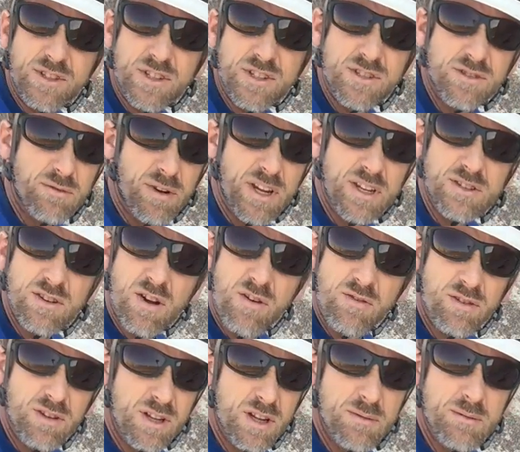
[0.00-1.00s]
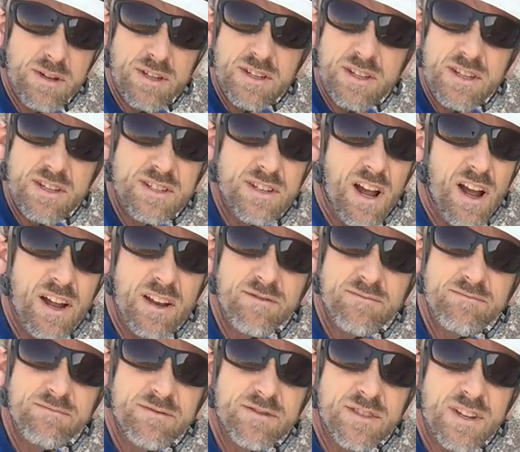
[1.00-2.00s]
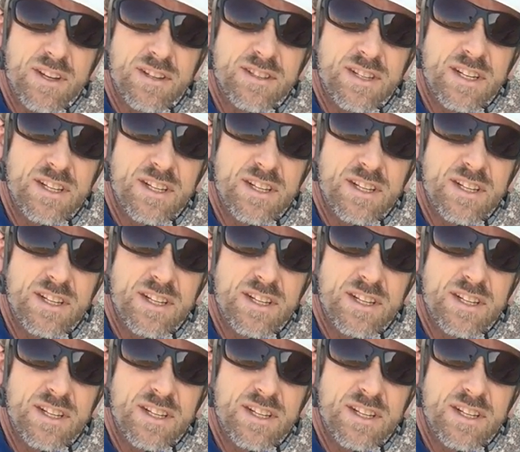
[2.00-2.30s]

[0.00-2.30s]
just swings over a little bit to the side. Doesn't